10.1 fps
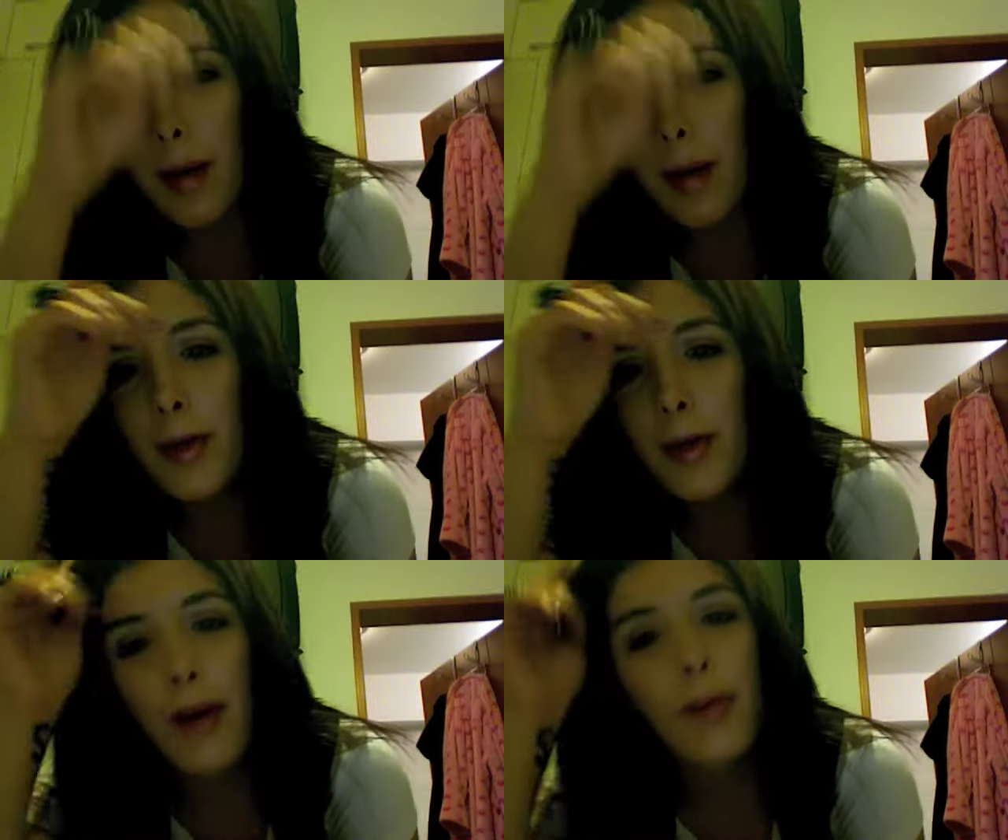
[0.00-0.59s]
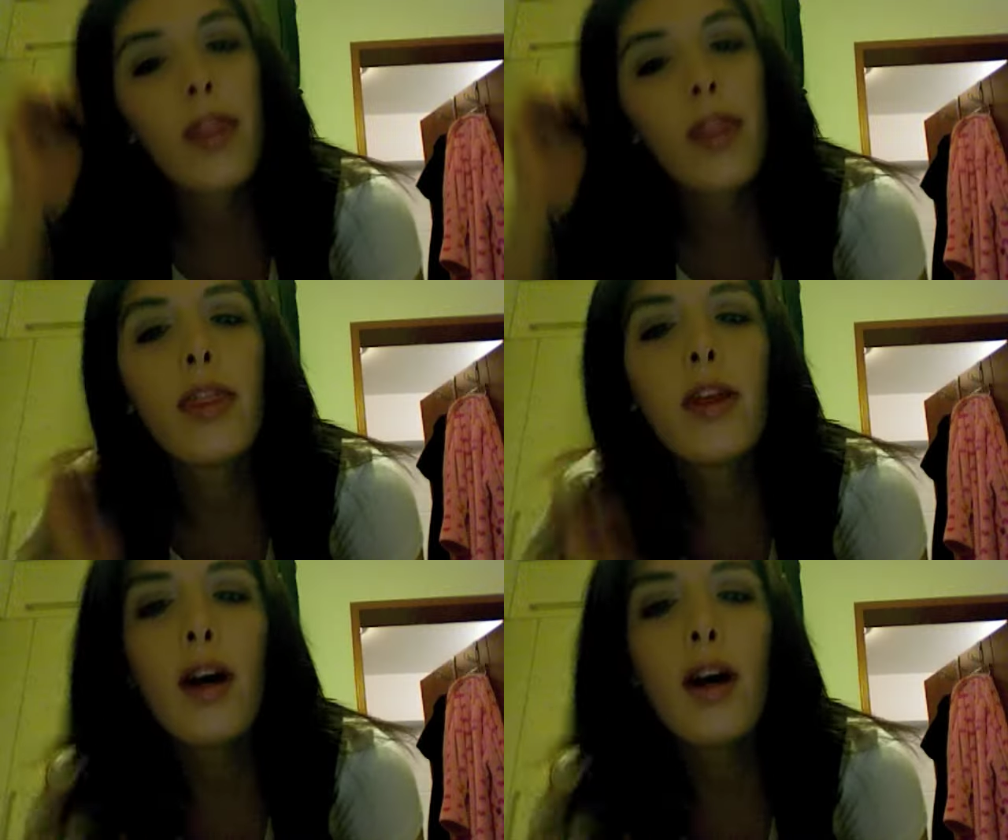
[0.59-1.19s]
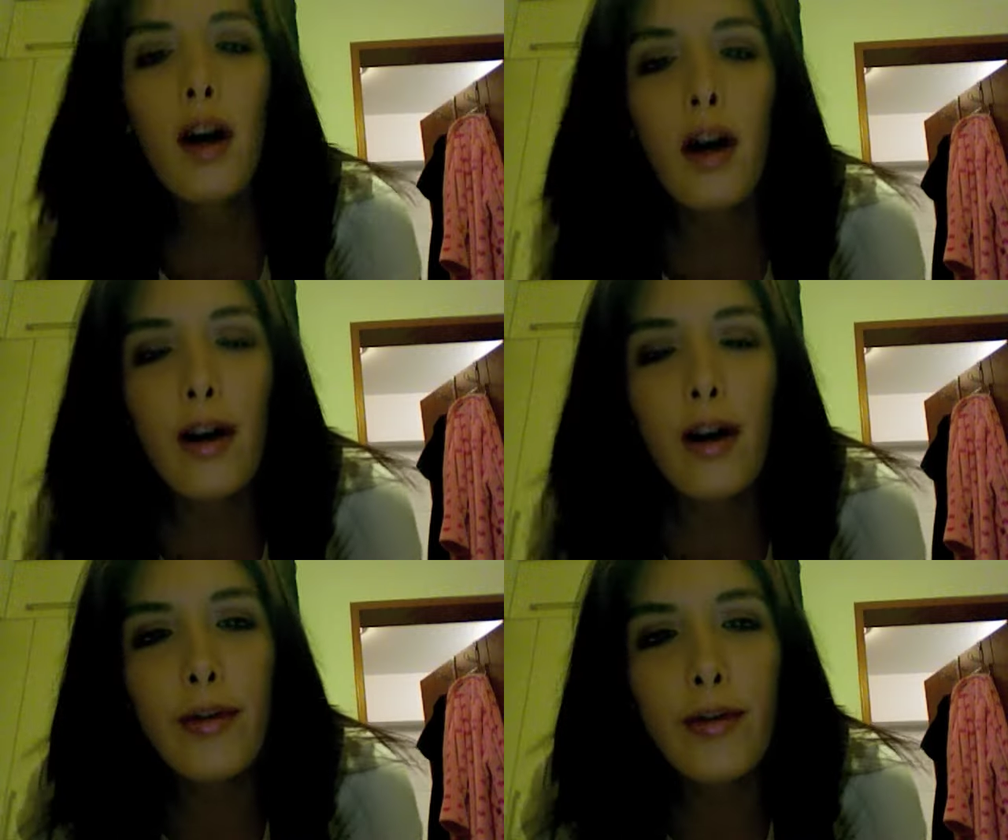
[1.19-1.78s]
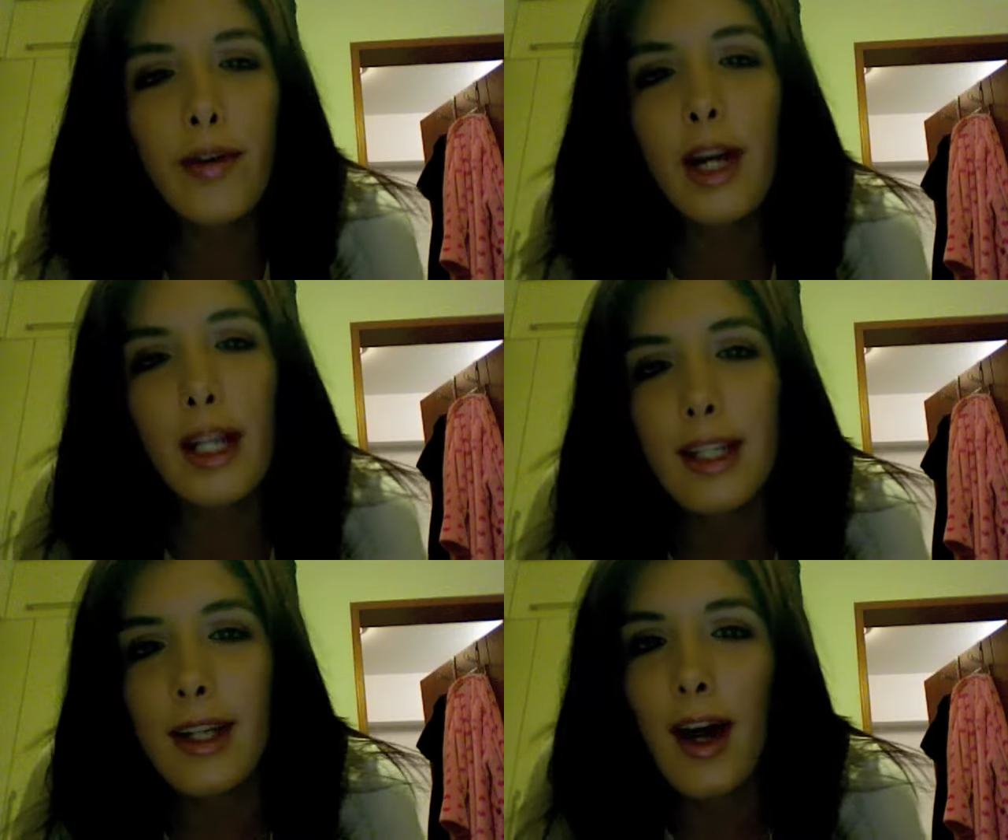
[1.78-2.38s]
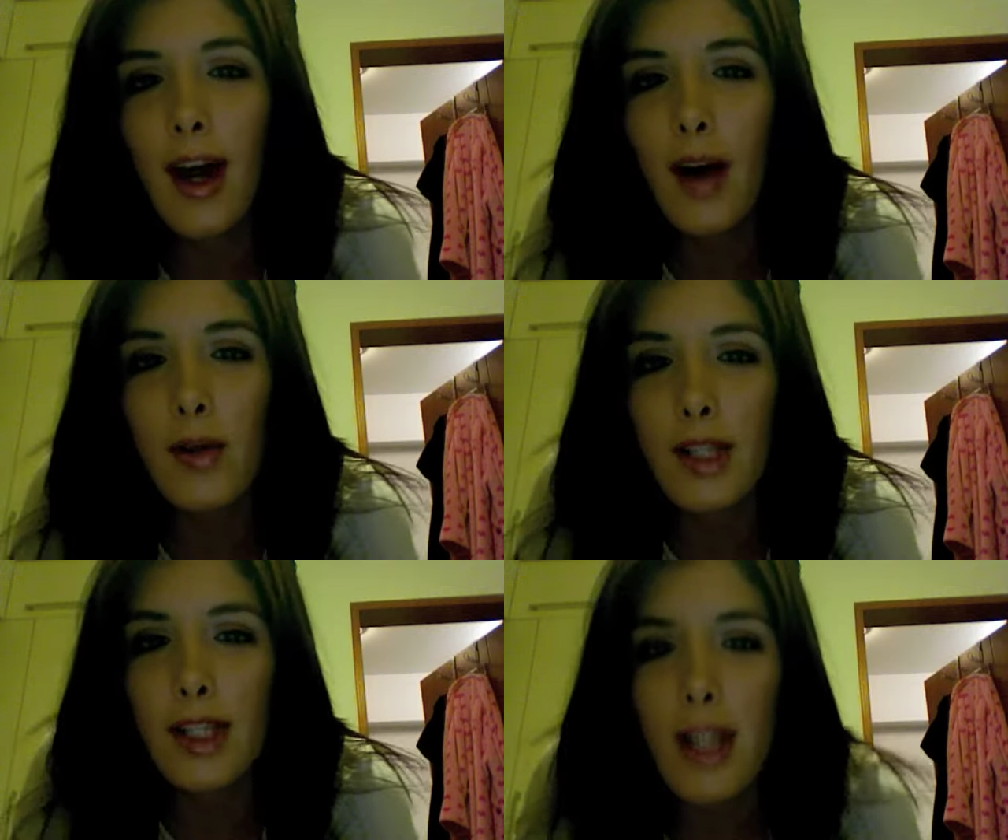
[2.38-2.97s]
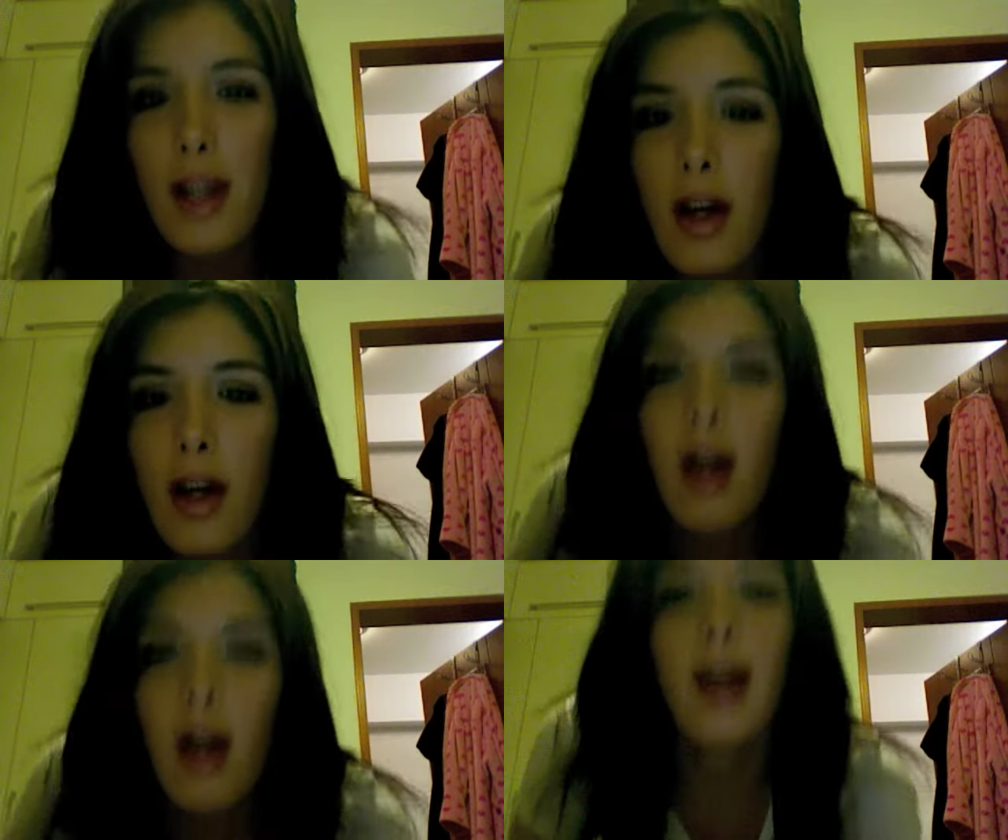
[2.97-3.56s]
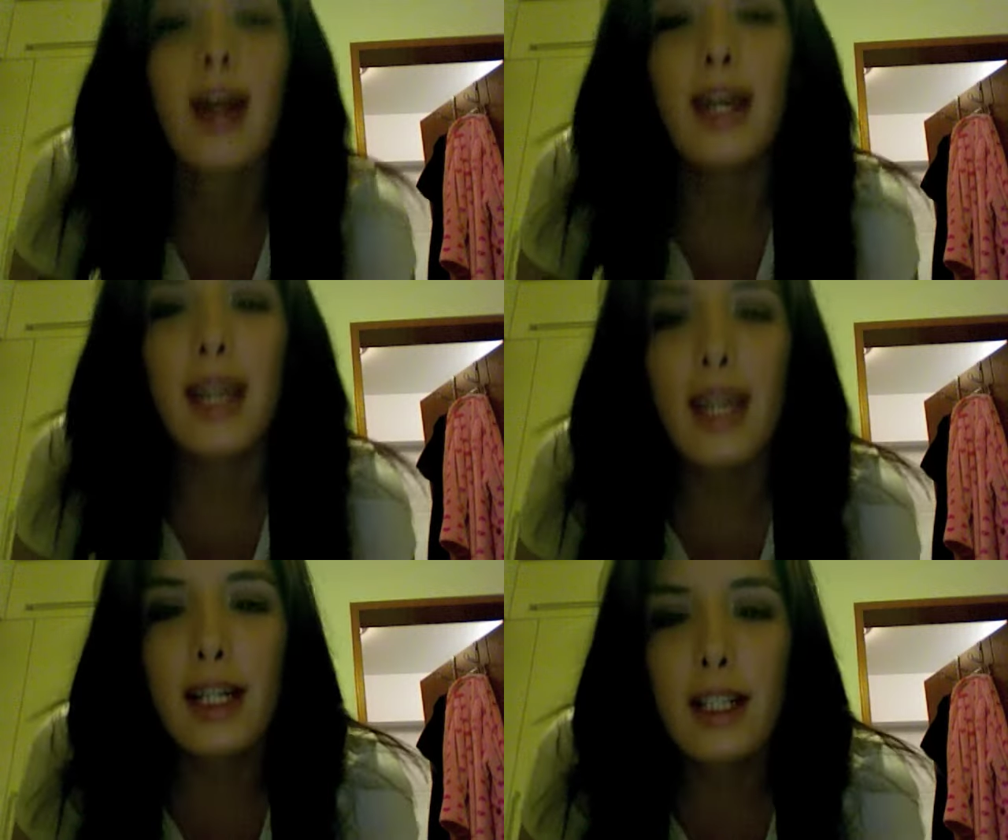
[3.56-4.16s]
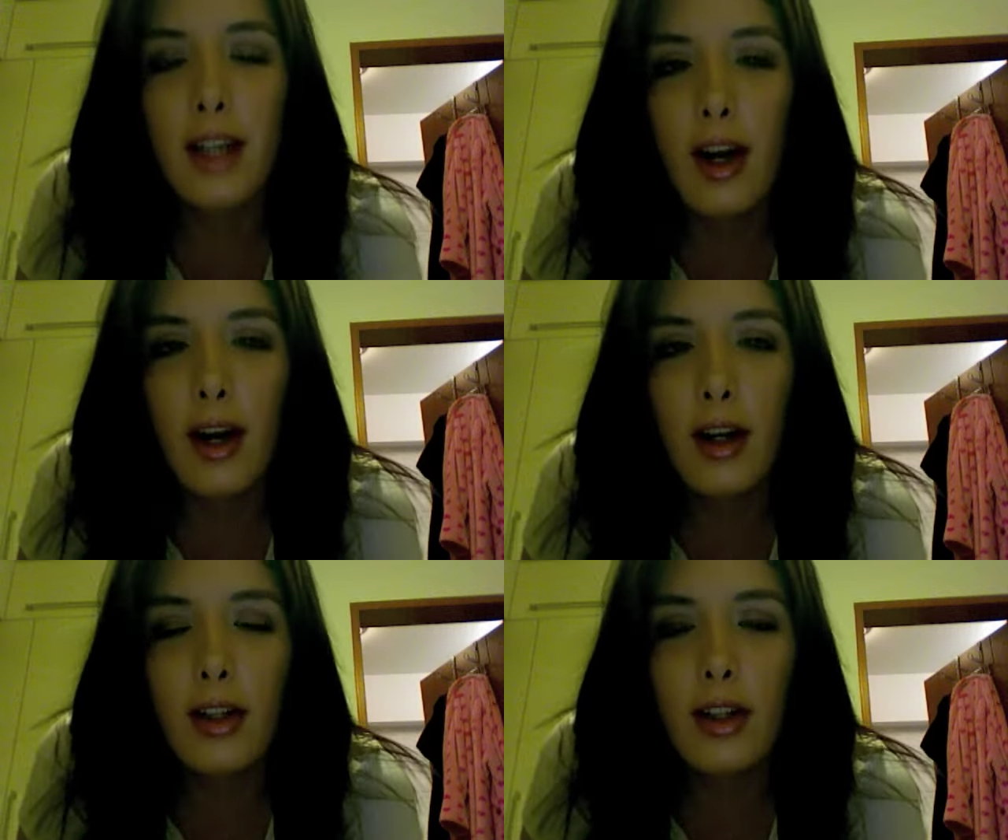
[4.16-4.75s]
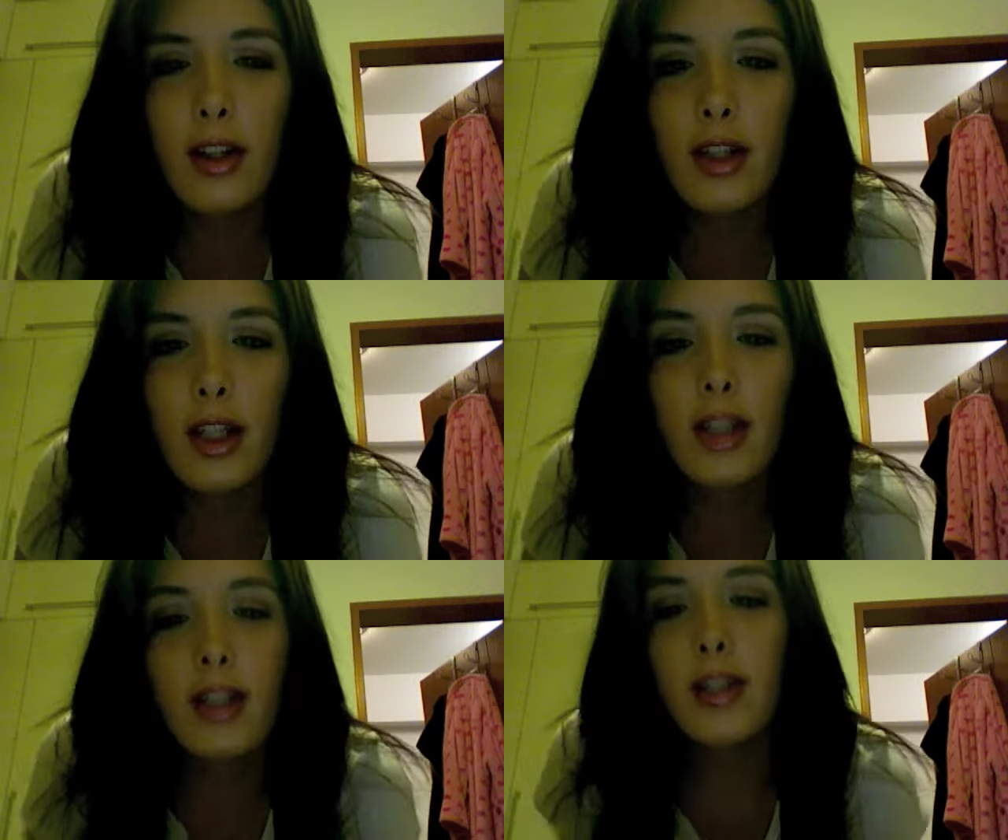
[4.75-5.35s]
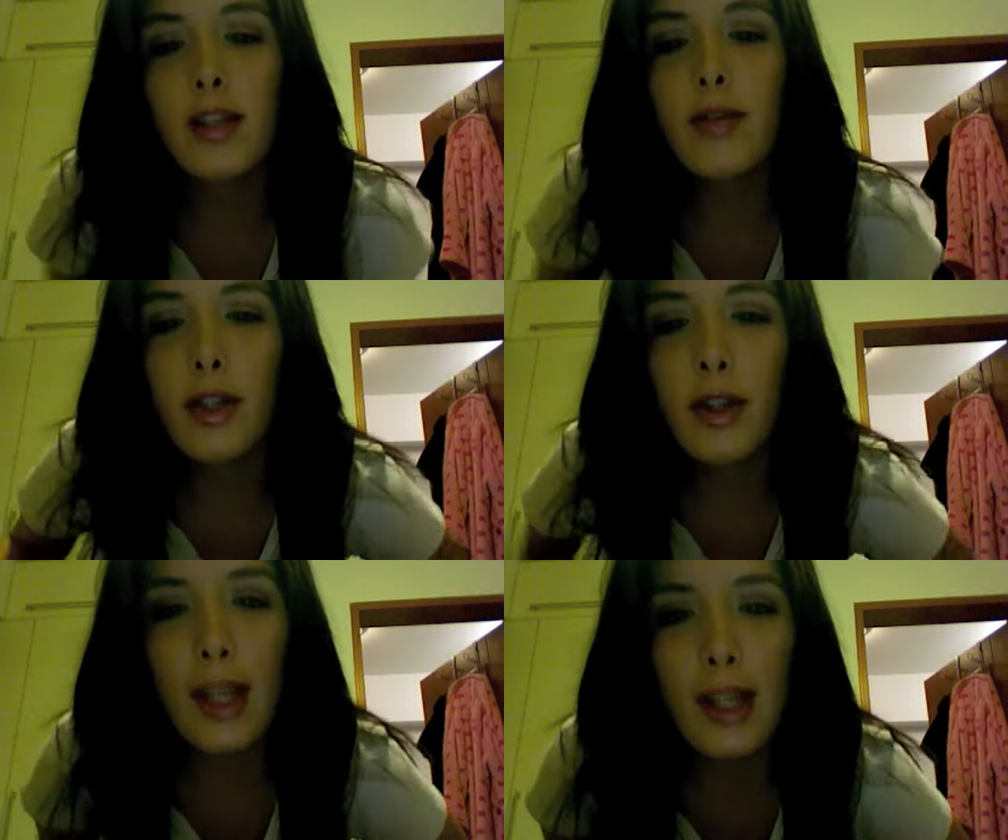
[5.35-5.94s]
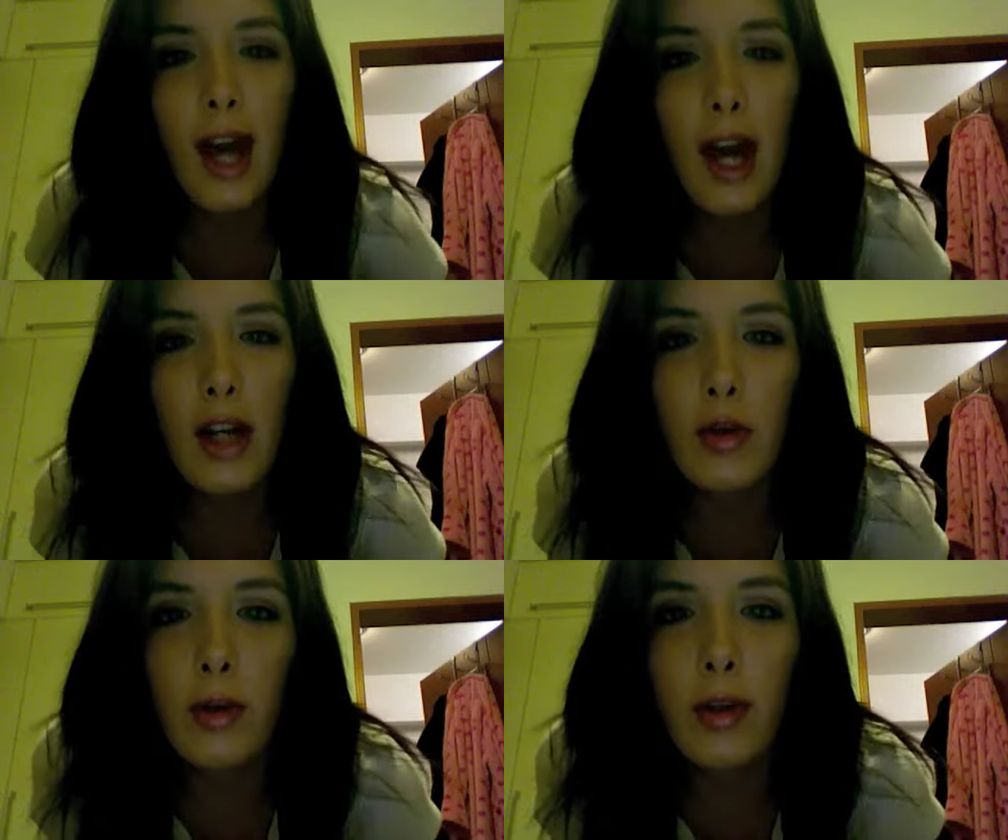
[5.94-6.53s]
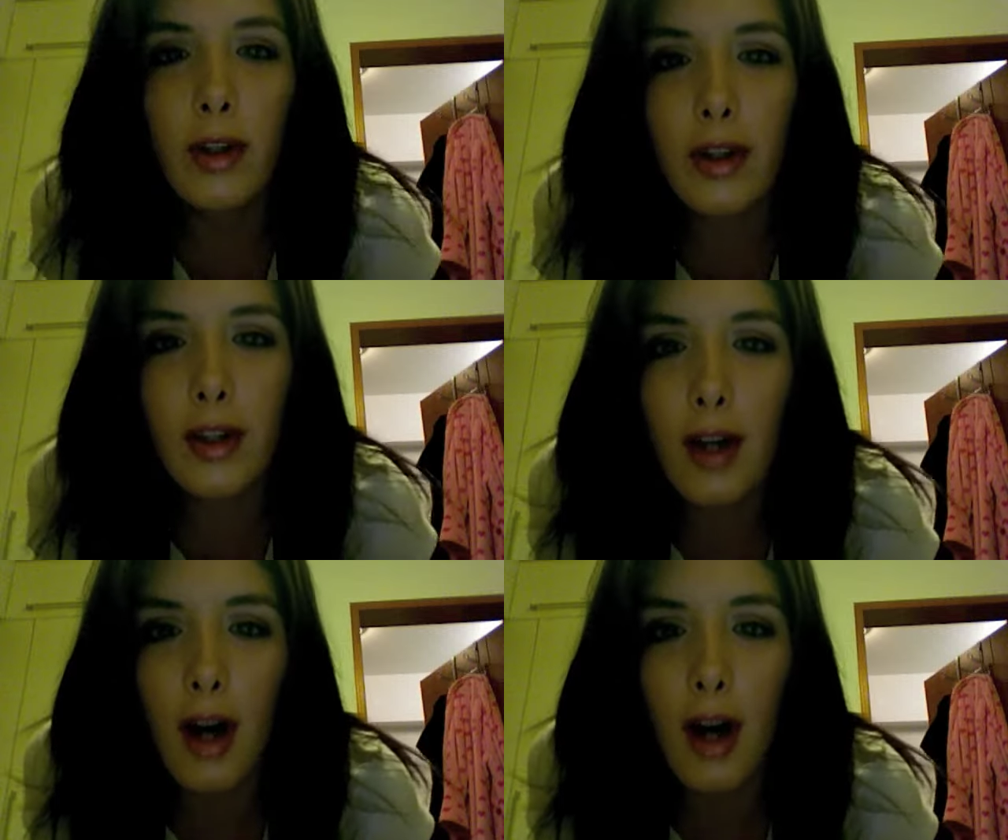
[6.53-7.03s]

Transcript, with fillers: I'm going out with uh, a friend out to dinner, and uh, this is a very like casual look.